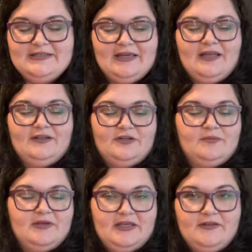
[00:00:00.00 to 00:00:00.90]
I got a little
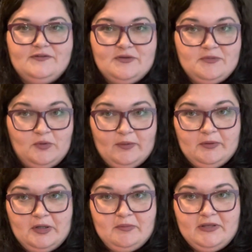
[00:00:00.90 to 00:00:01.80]
on my hand, so I'm gonna wipe
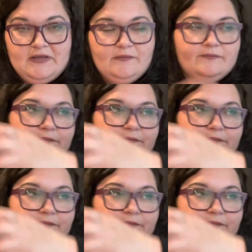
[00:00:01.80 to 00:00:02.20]
it on me.